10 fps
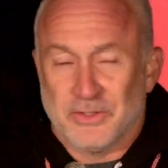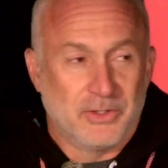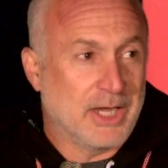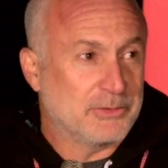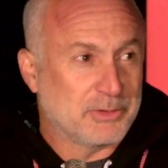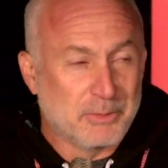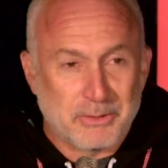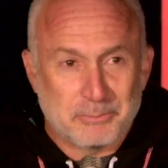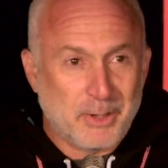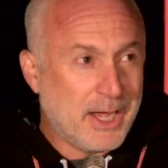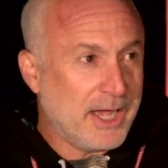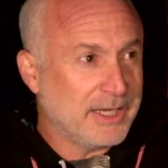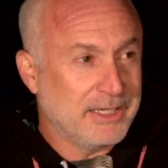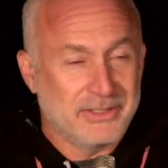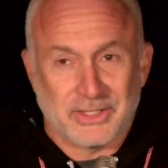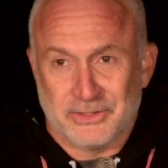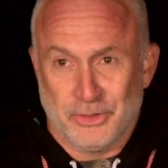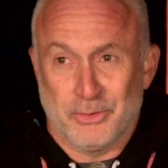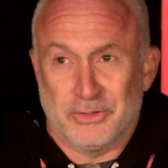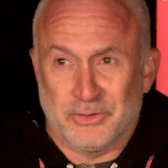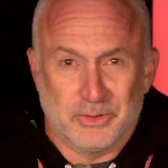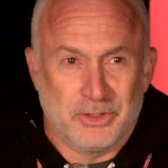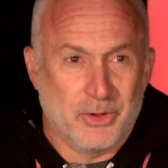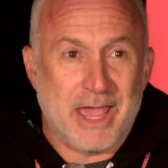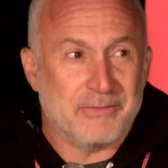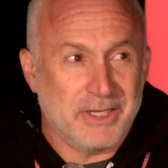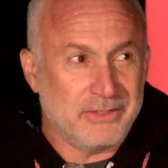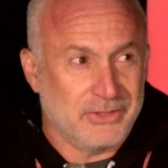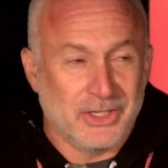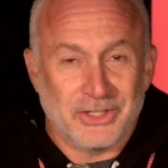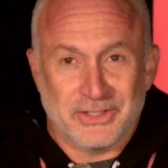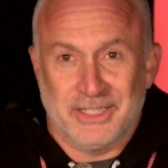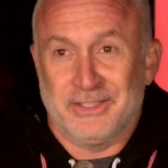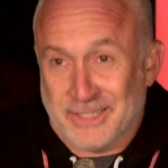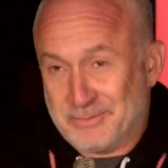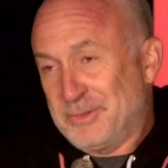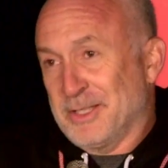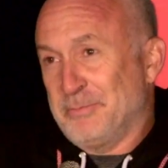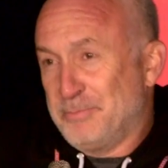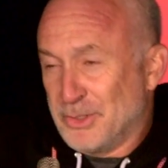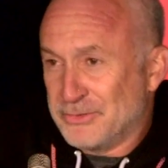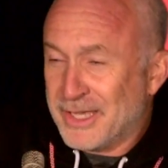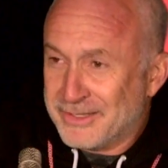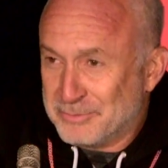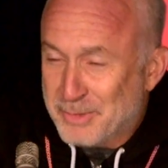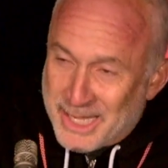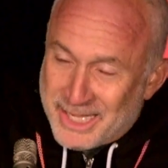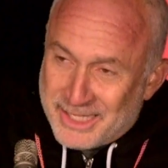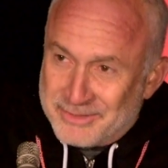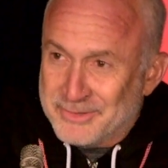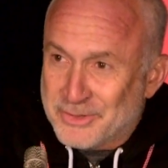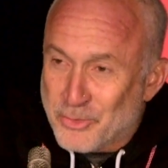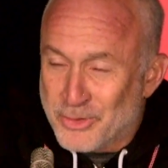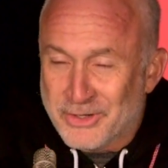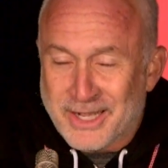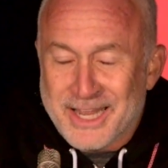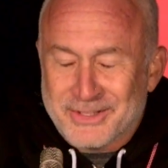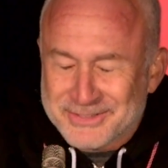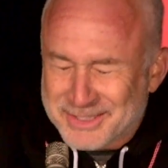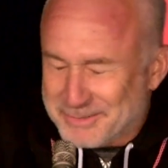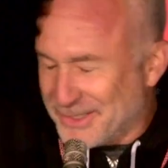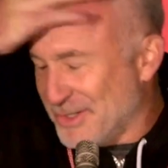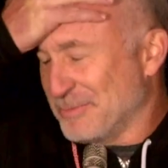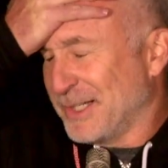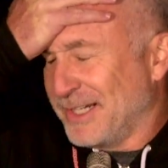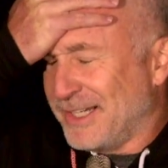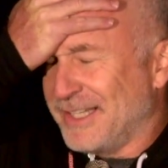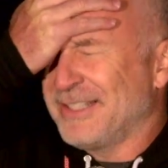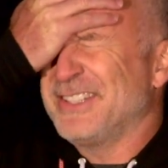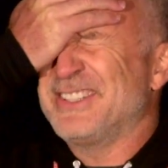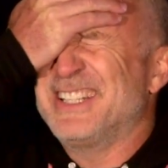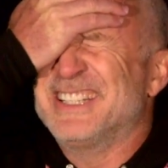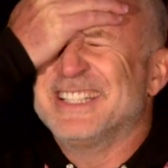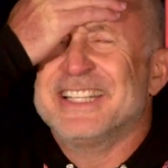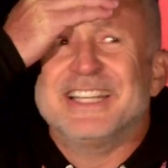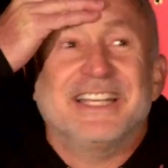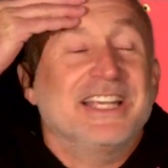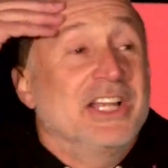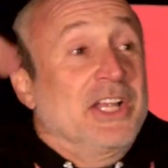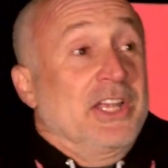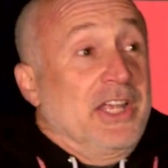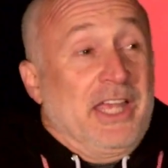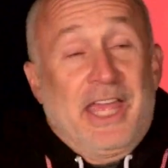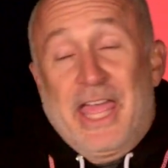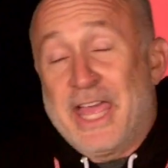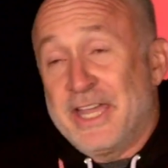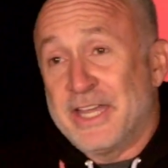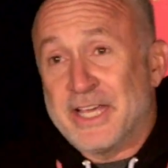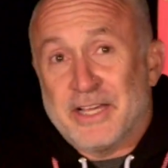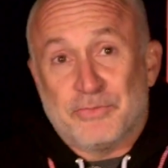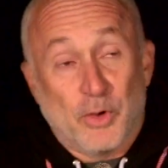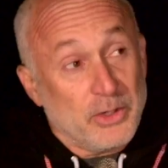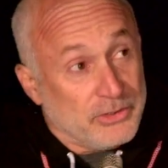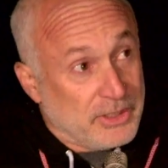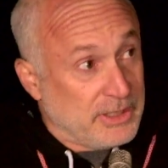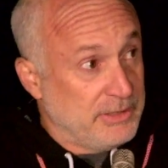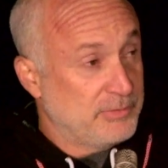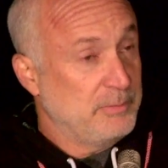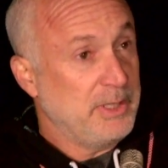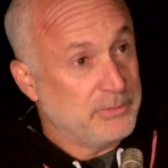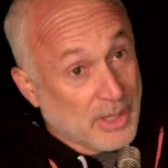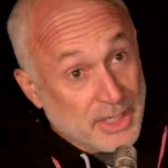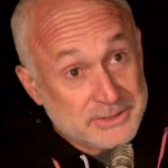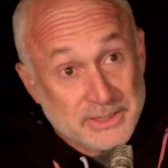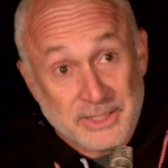you guys were smoking pot? And he's like, do you have any still? And he like, pulls out his bag of a quarter ounce. I'm like, oh my God, dude. And fortunately for me, it was Austin,